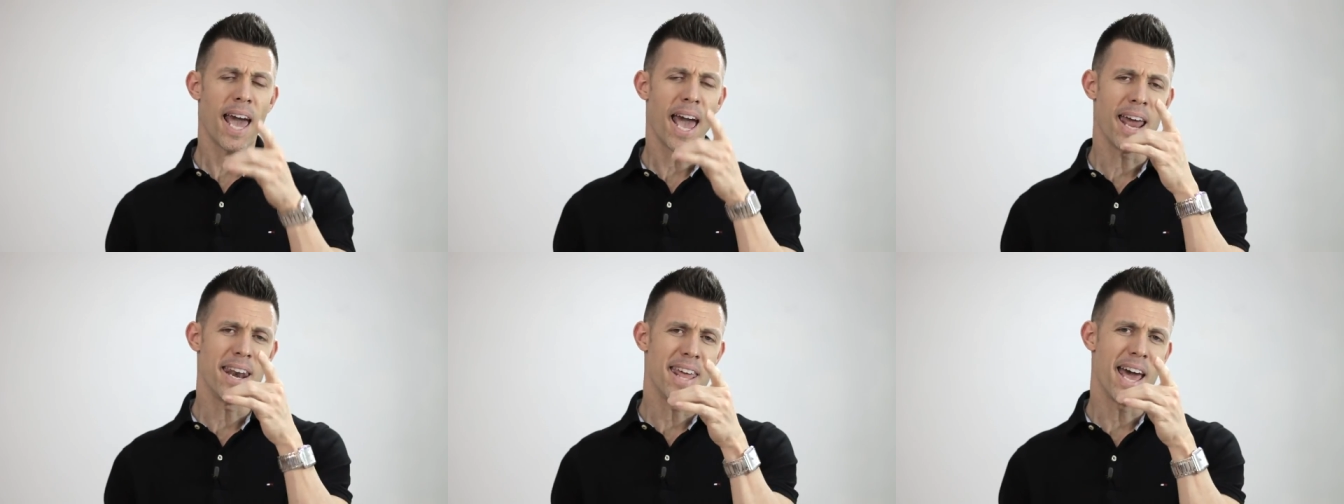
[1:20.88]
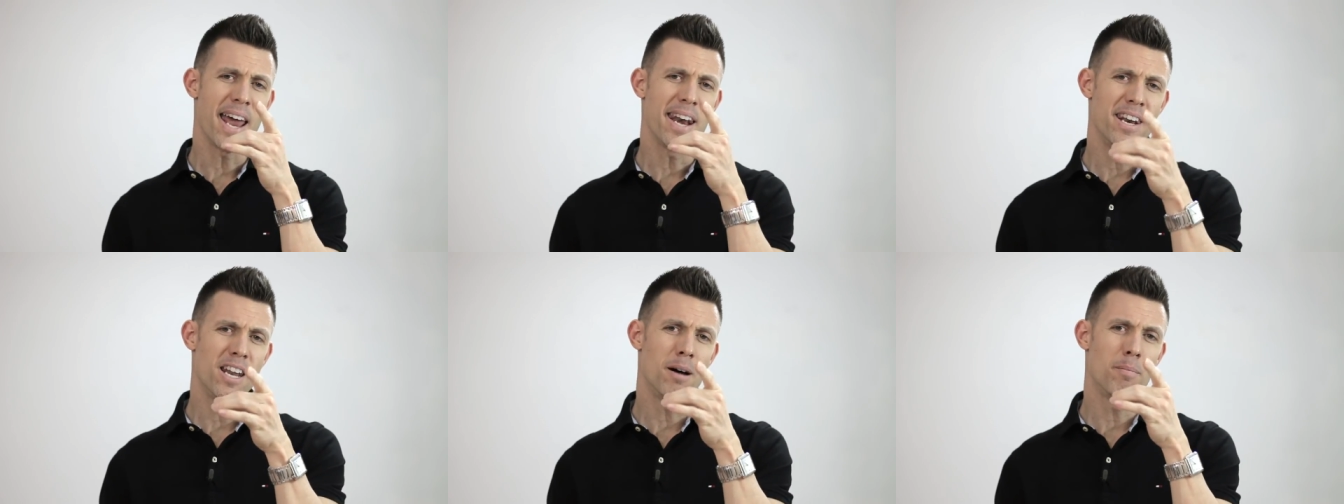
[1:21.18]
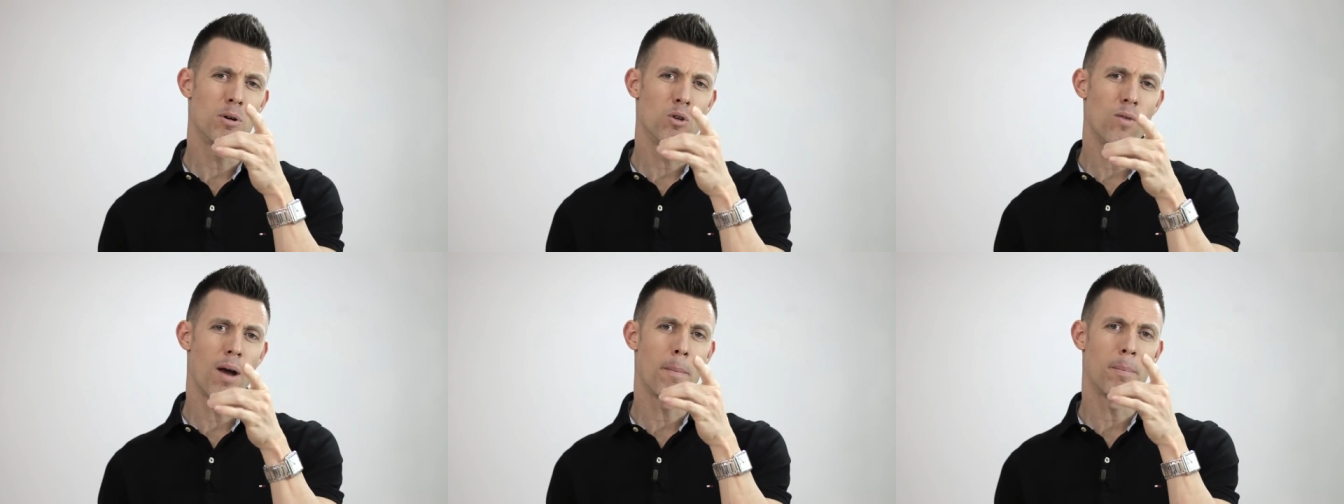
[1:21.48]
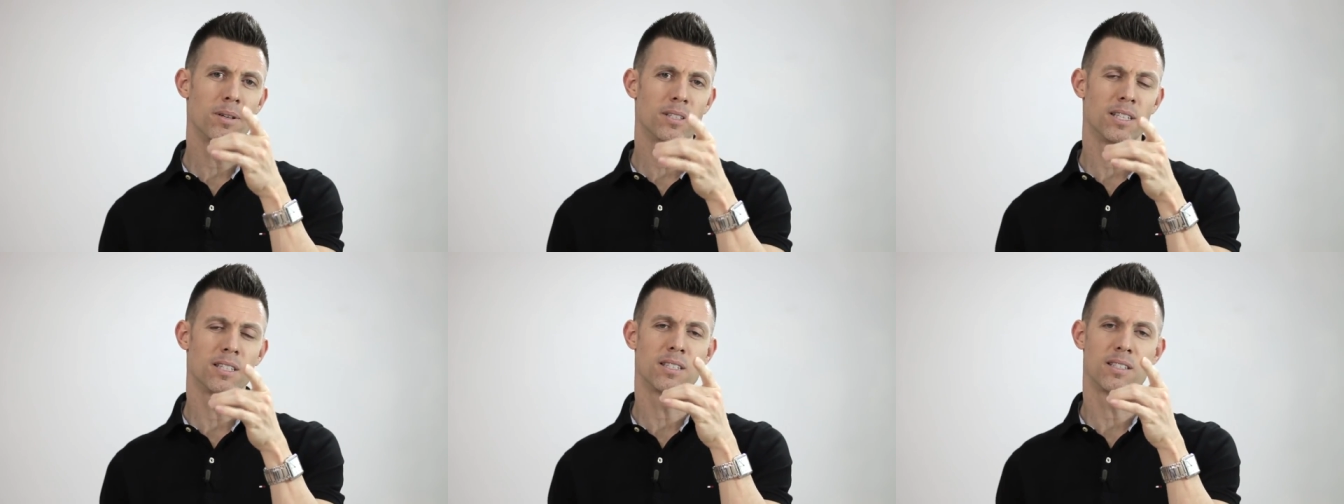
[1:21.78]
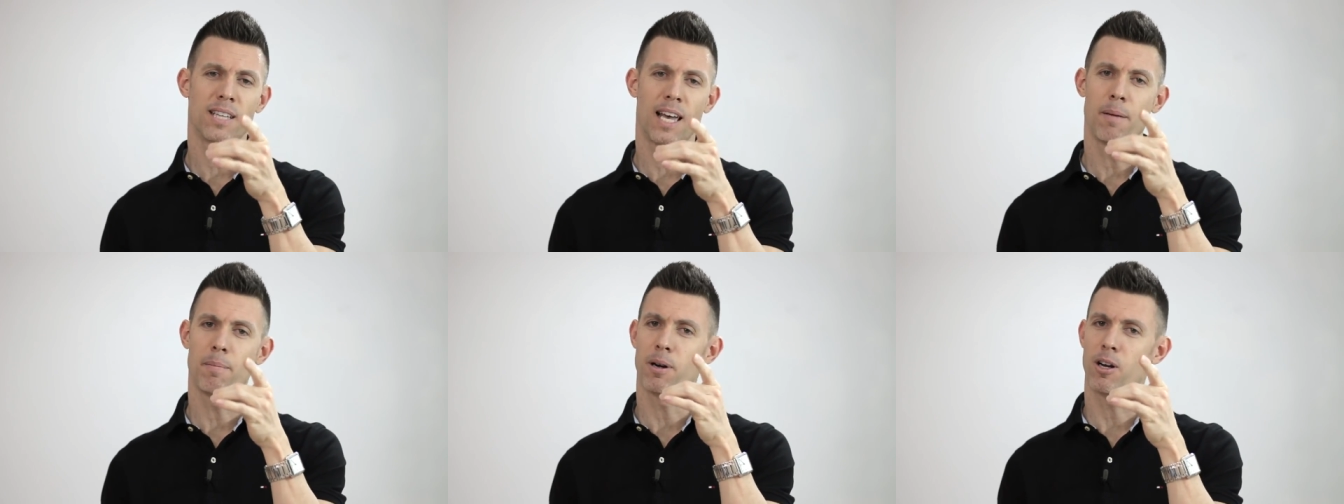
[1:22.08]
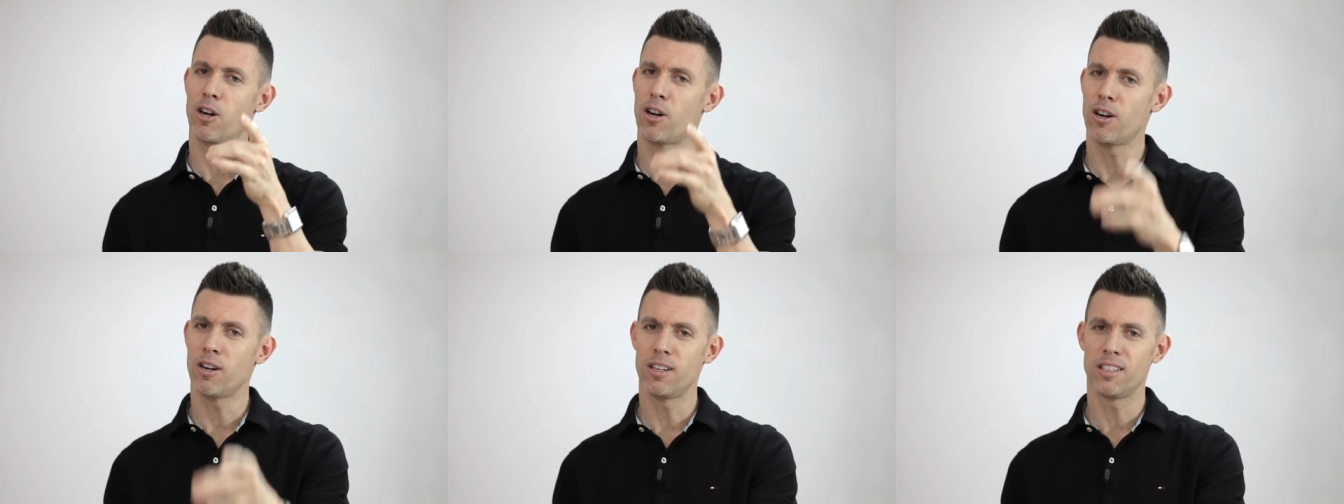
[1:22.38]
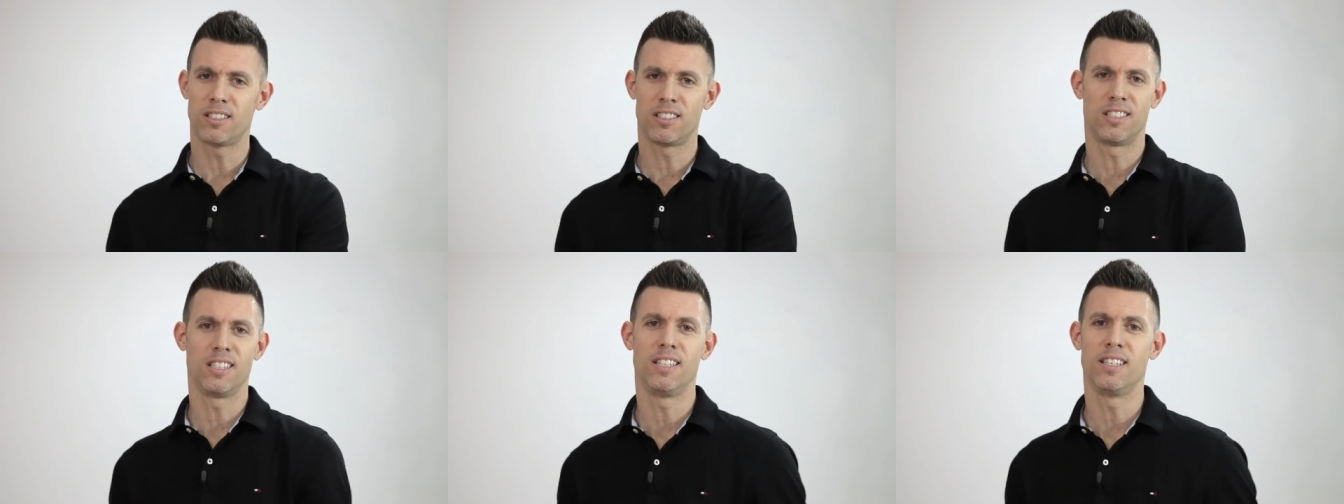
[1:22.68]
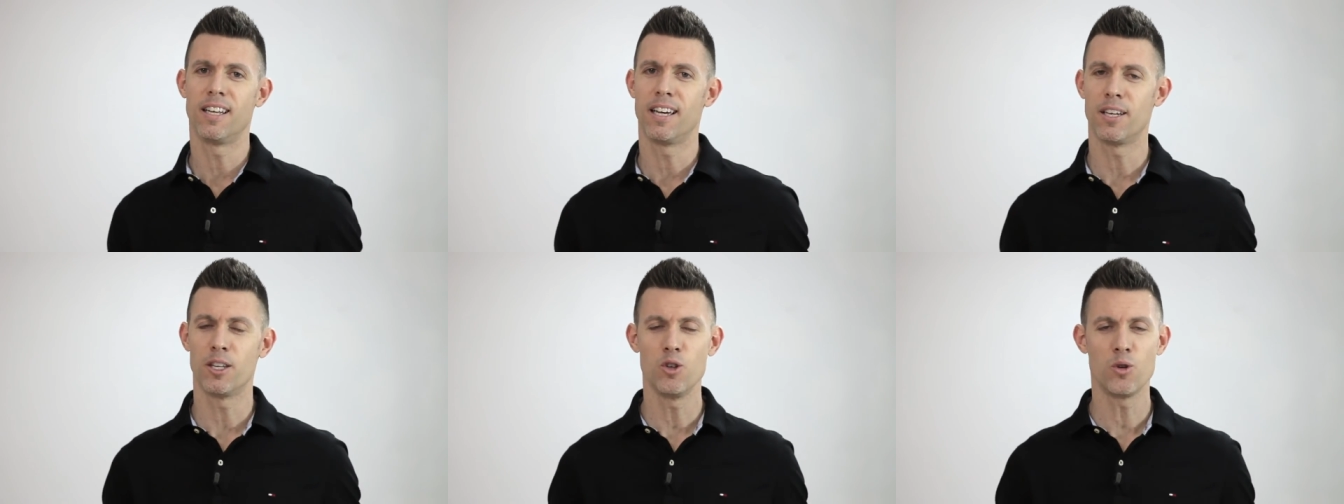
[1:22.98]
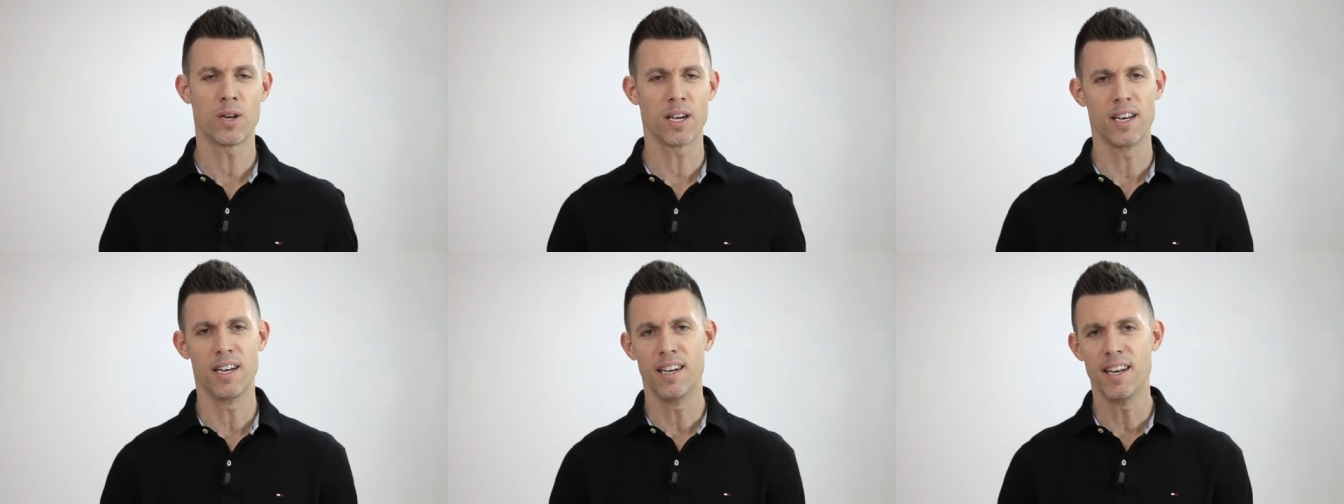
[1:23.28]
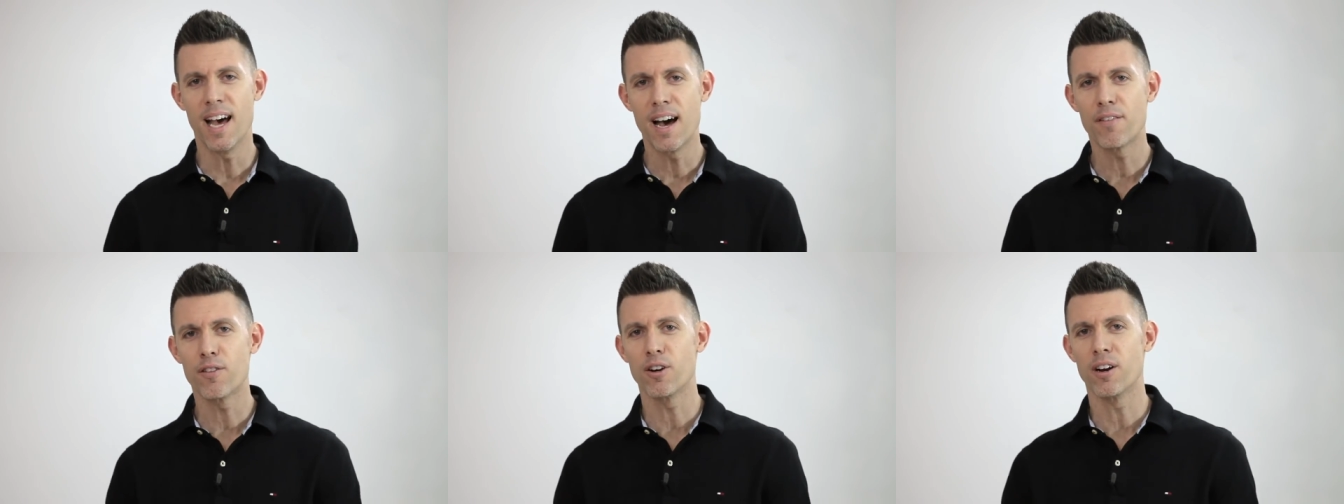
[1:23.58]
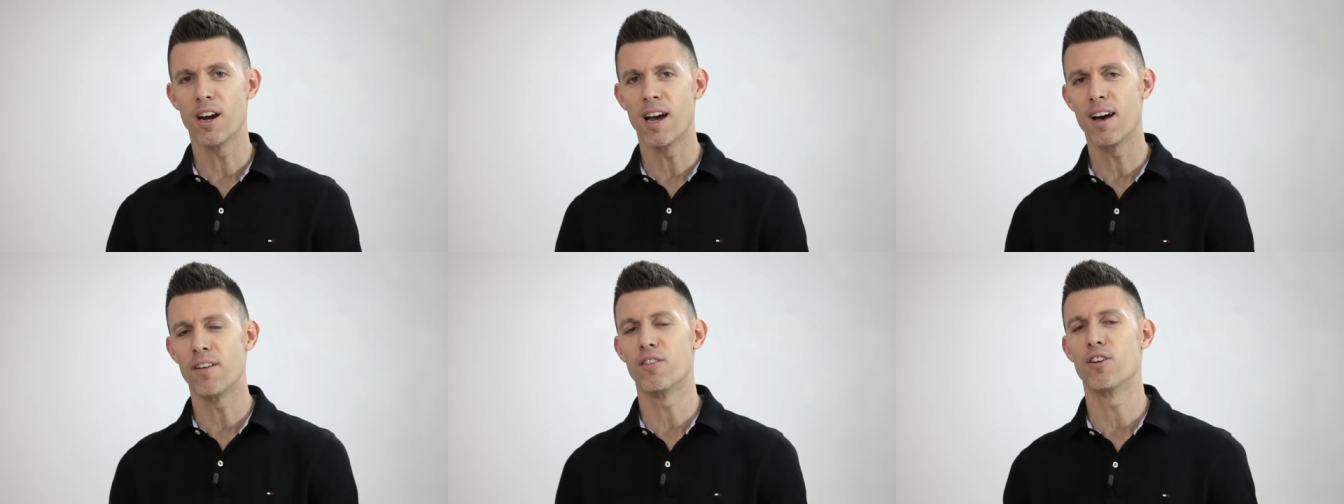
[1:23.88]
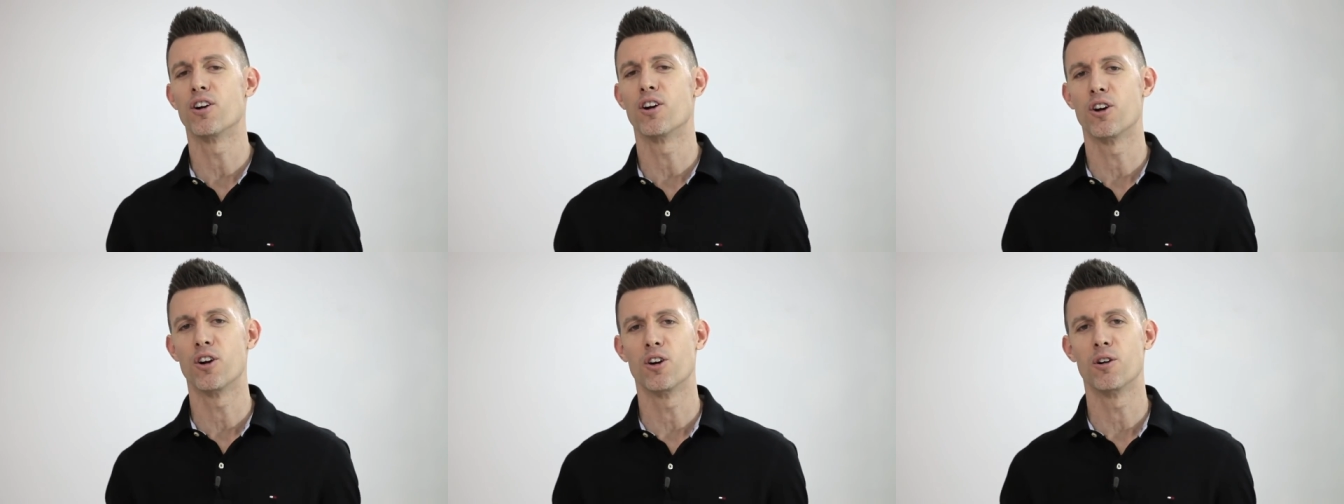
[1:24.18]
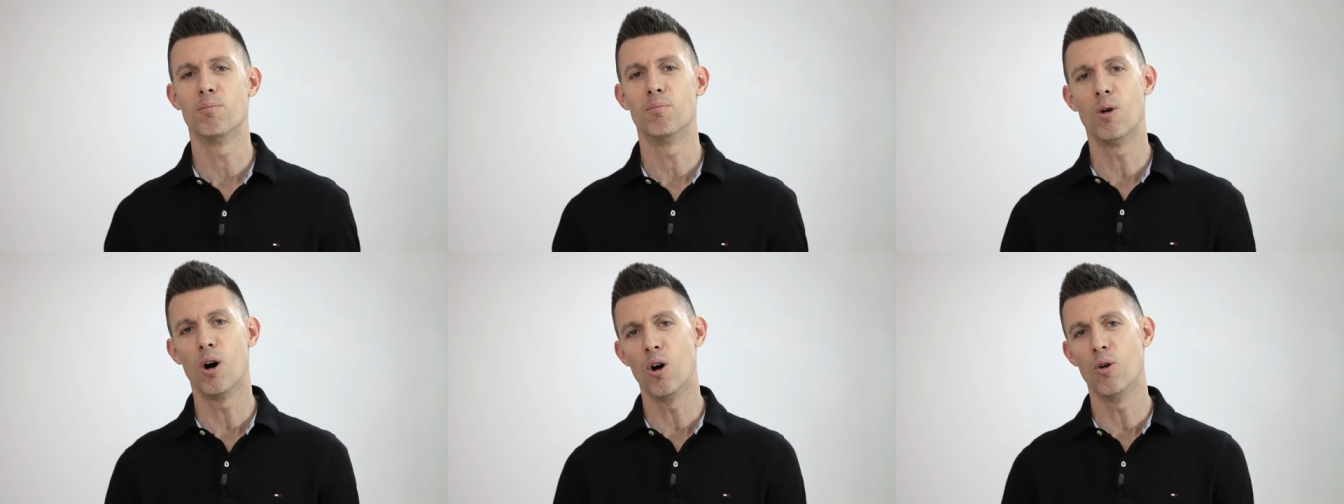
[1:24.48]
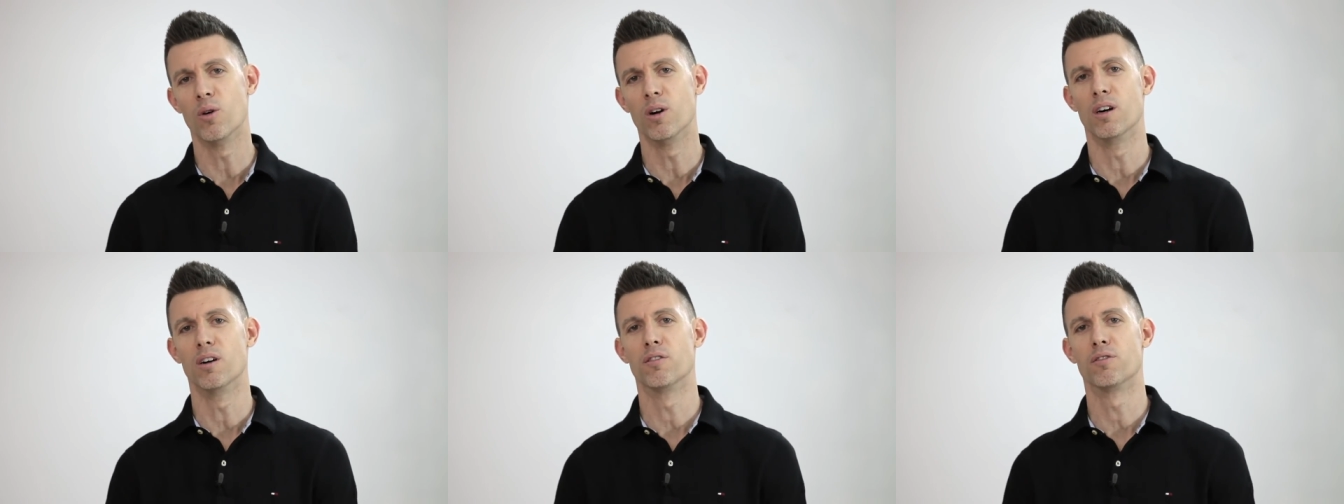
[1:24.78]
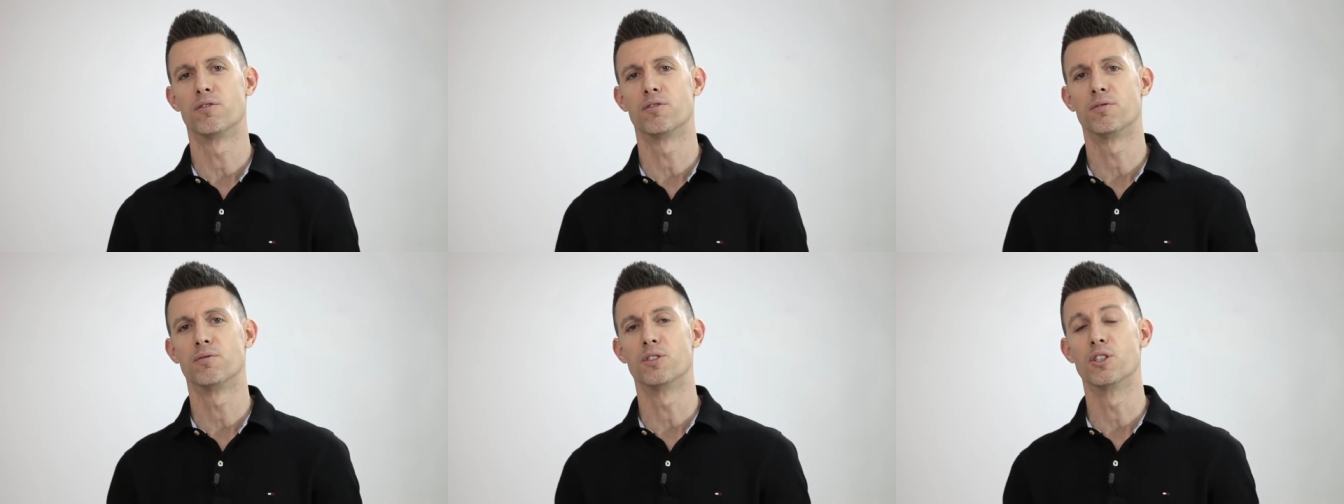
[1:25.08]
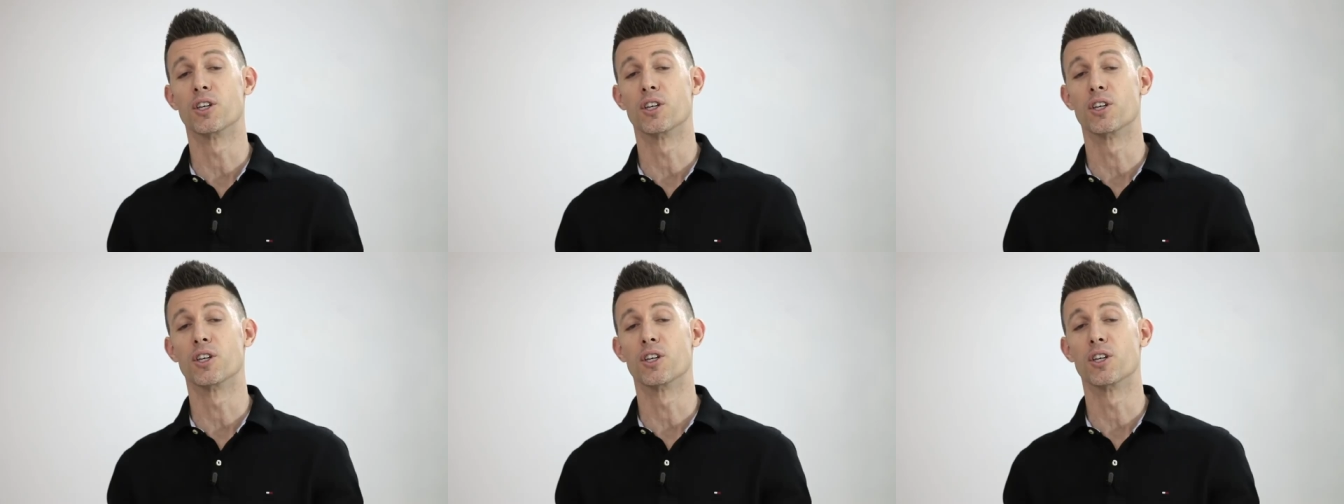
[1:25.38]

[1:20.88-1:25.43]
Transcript: And that number represents the type of currency that you can never, ever earn more of.